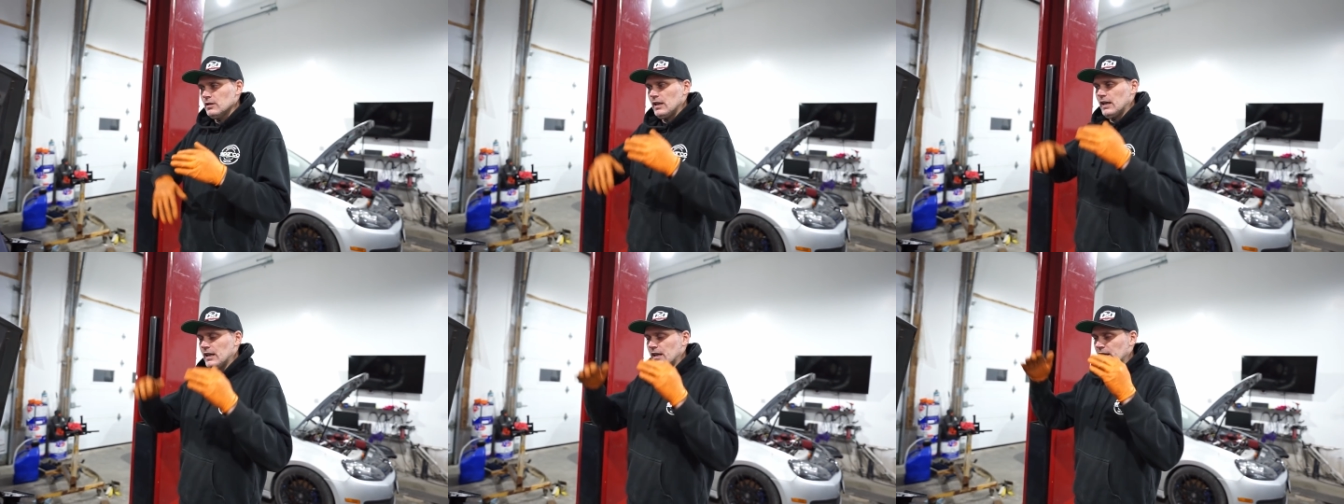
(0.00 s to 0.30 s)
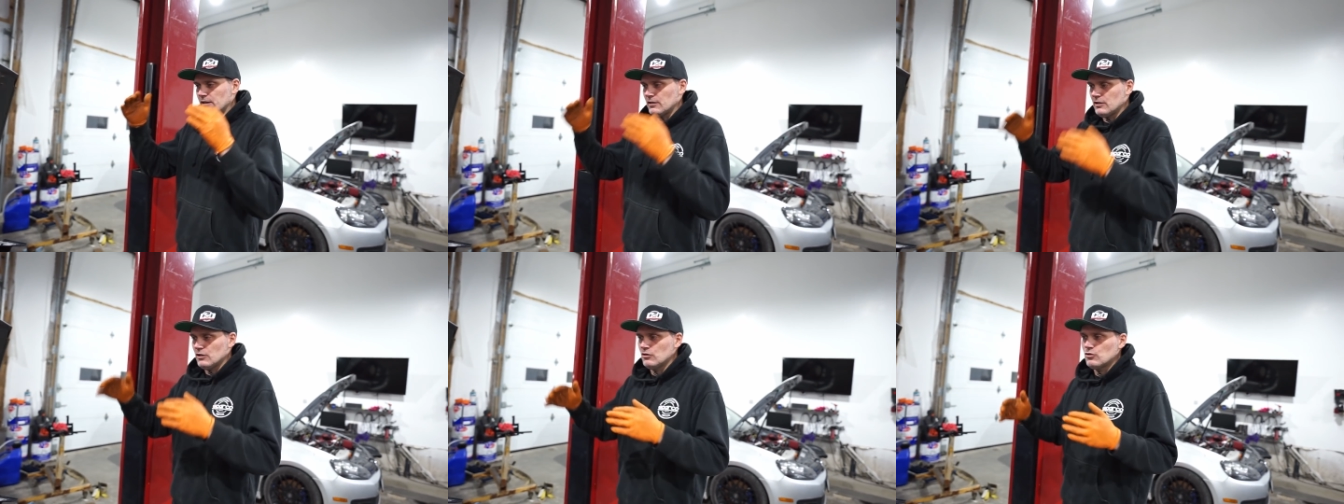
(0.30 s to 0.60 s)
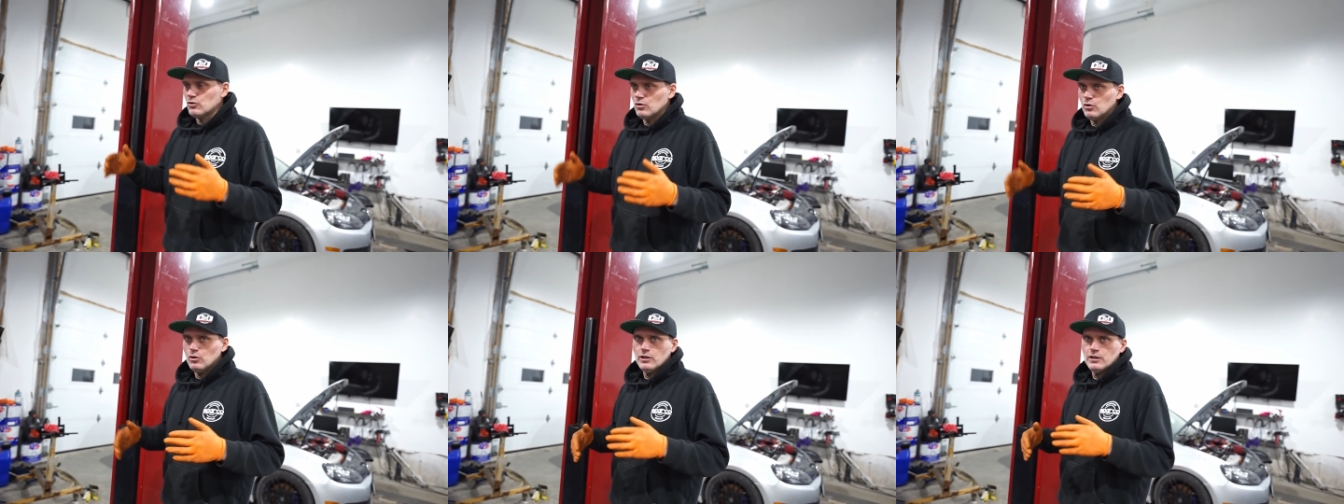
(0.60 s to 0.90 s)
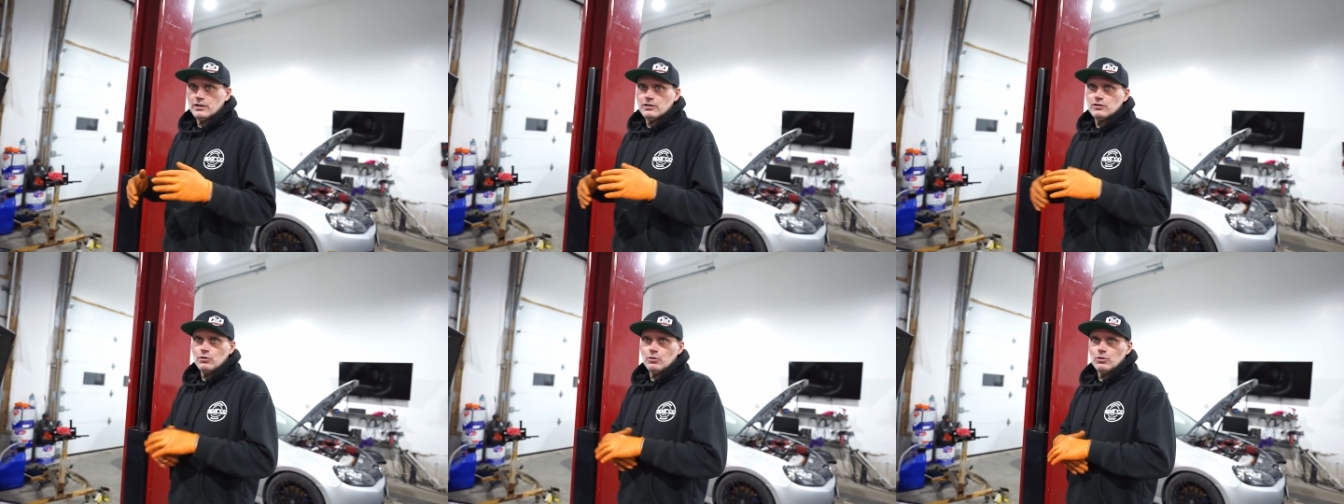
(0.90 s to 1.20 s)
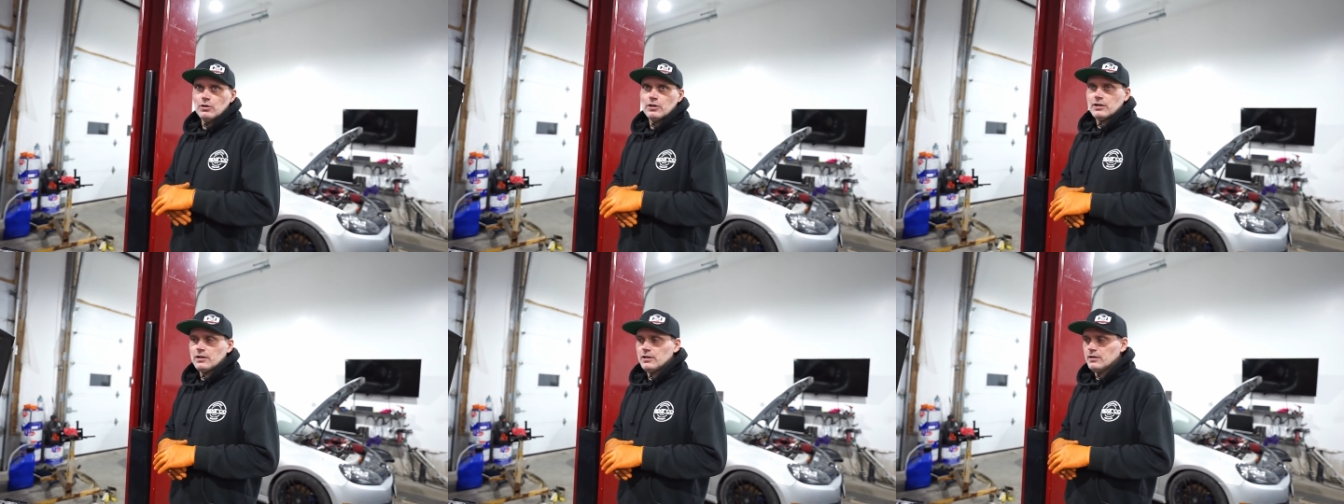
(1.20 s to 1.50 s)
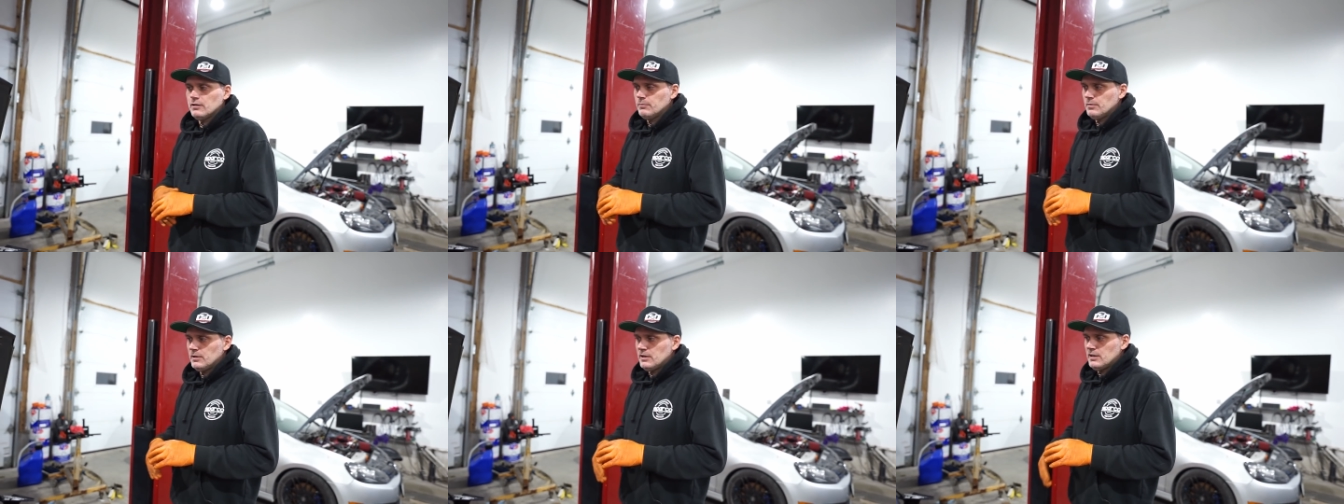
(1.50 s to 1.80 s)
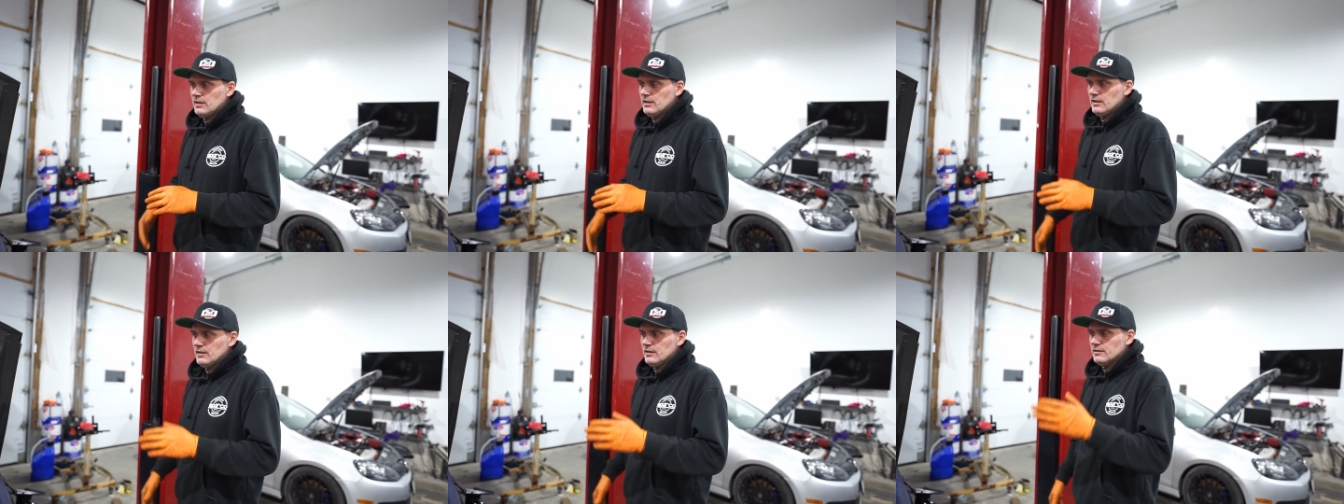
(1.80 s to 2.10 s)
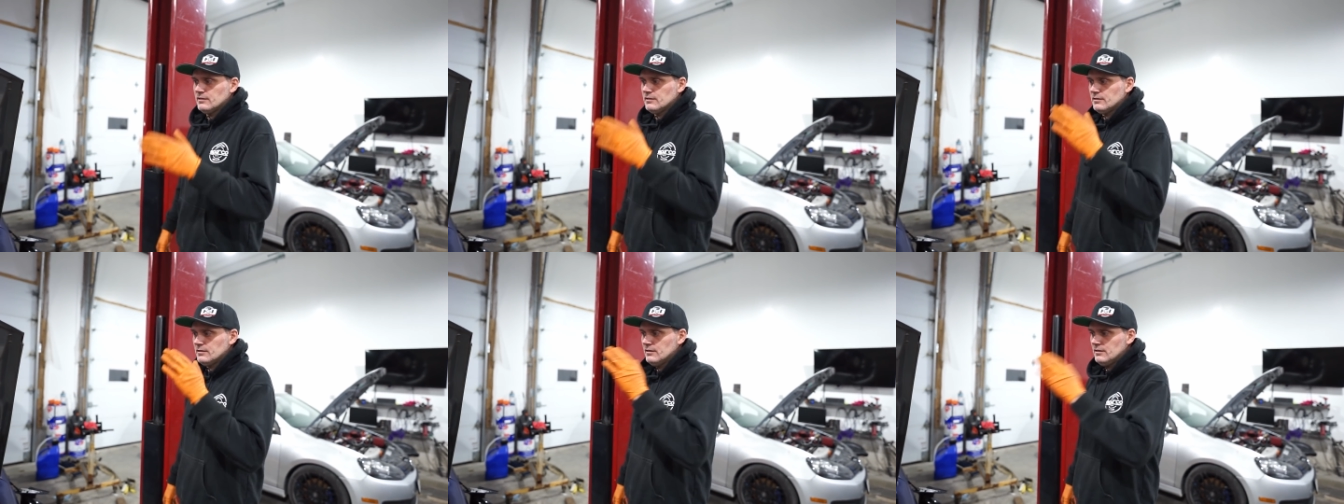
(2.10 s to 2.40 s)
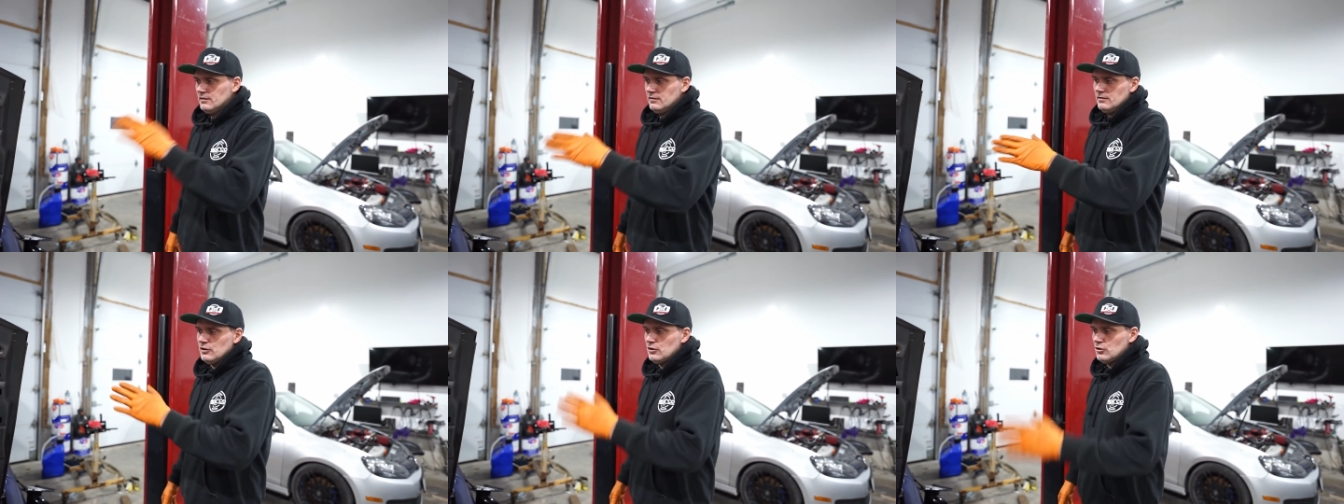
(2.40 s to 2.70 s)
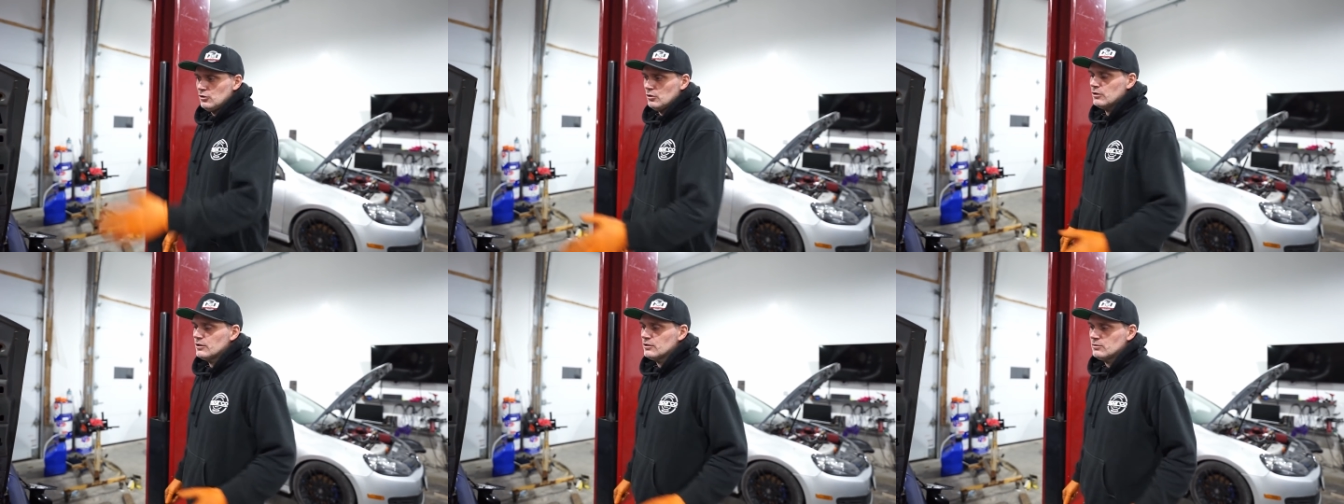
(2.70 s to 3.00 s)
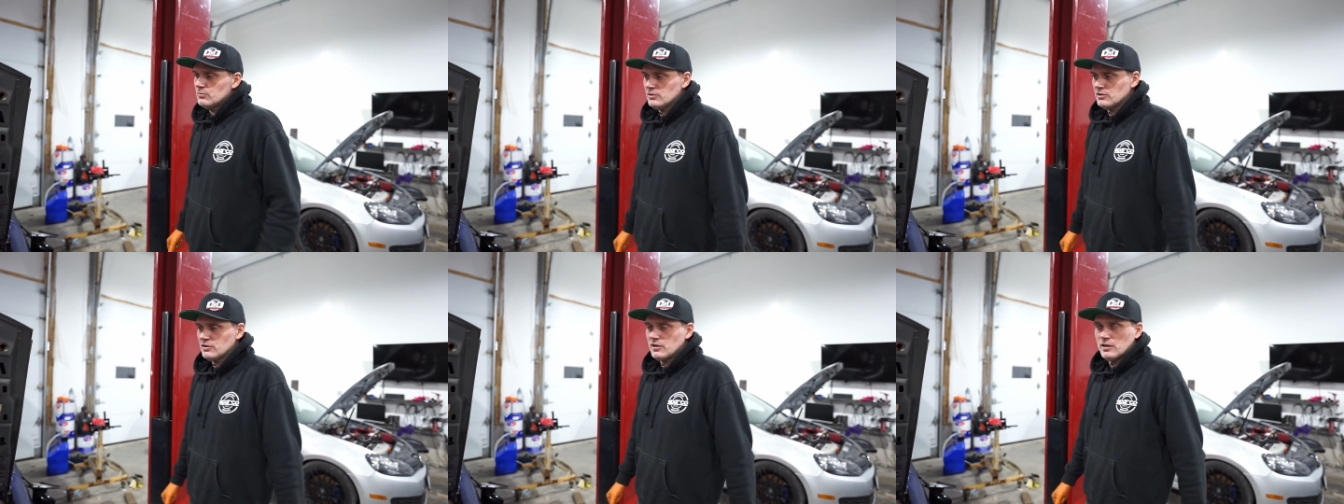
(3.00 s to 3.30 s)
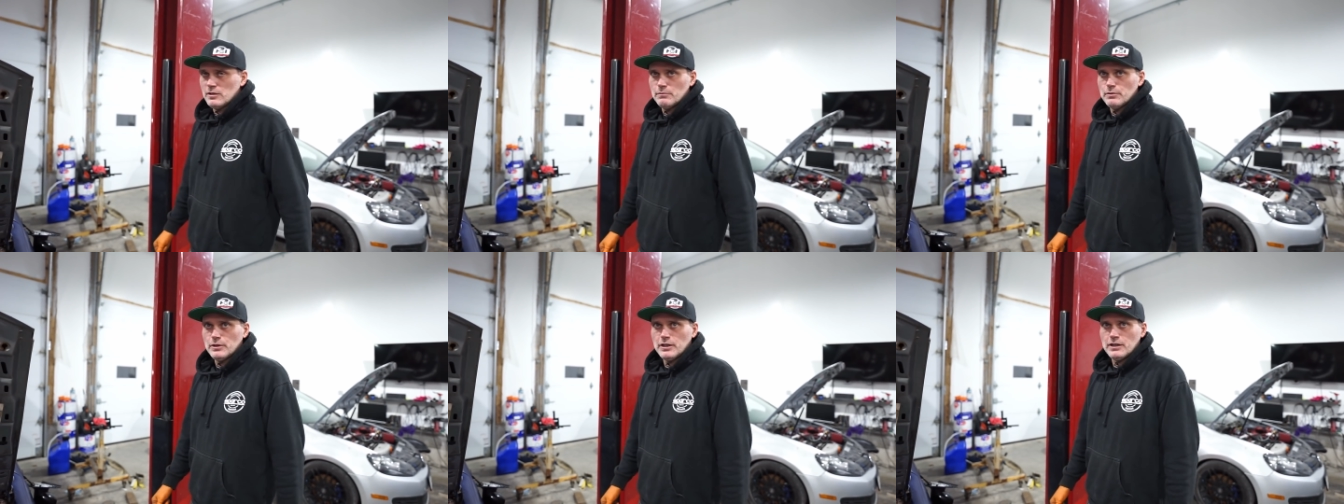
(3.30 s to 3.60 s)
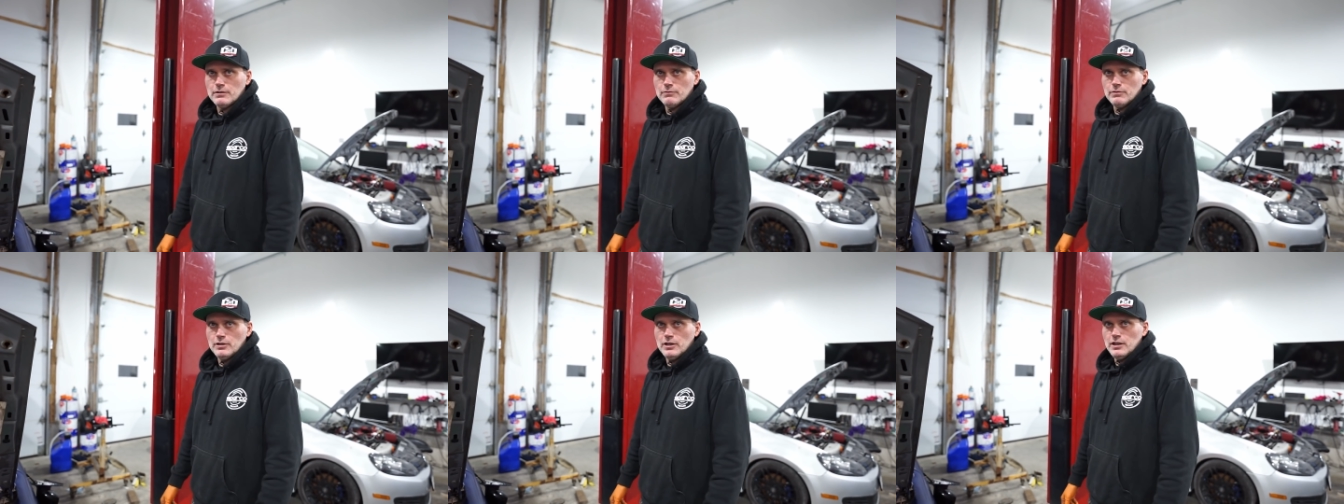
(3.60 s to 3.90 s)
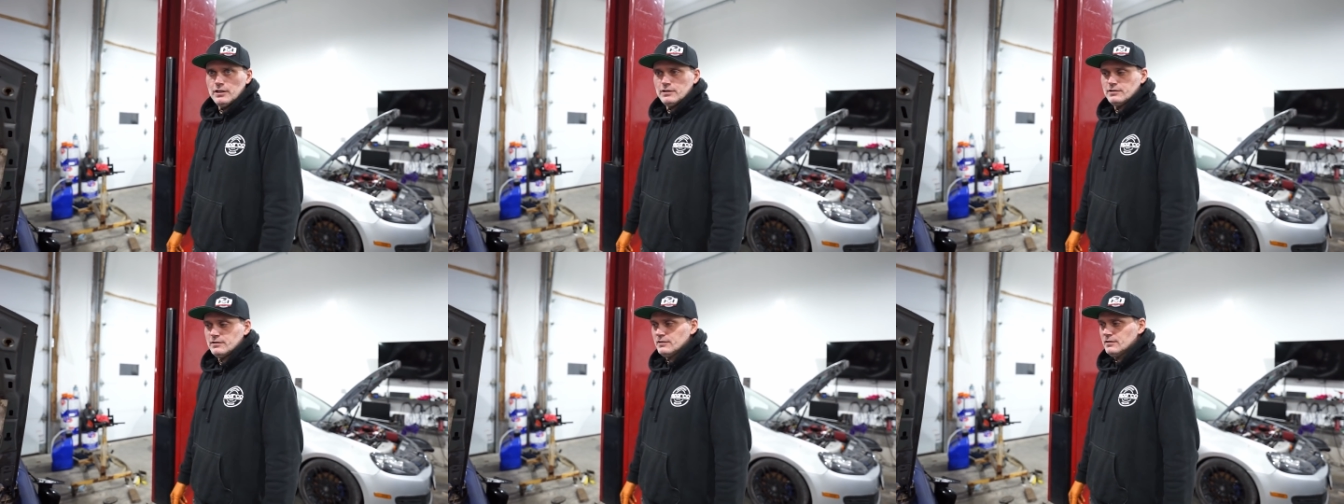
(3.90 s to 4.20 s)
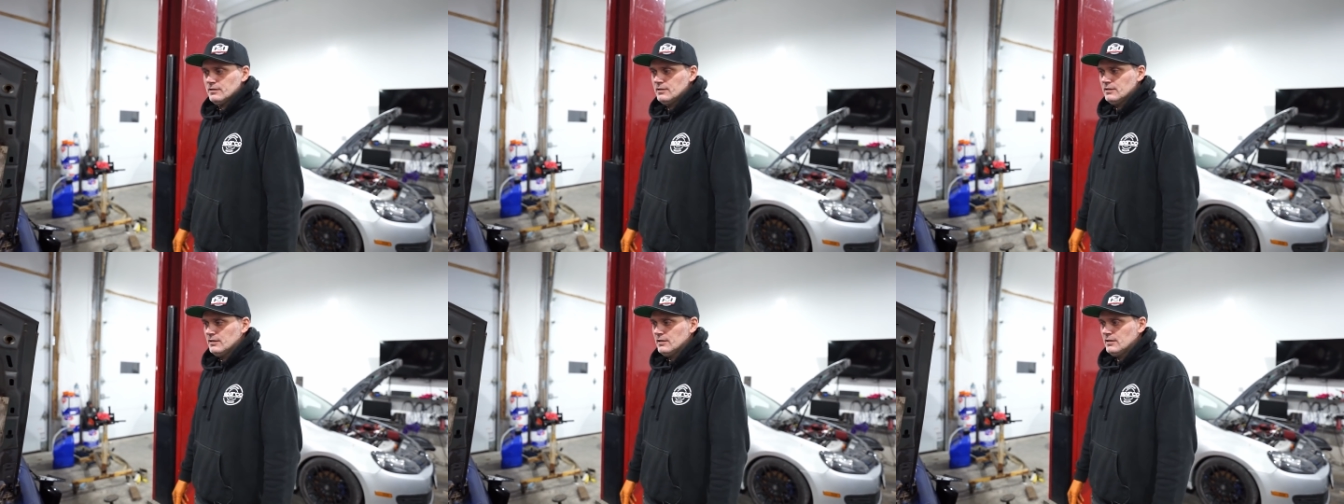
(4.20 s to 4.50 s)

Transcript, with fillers: and controlling torque because the torque is what's going to break the rods.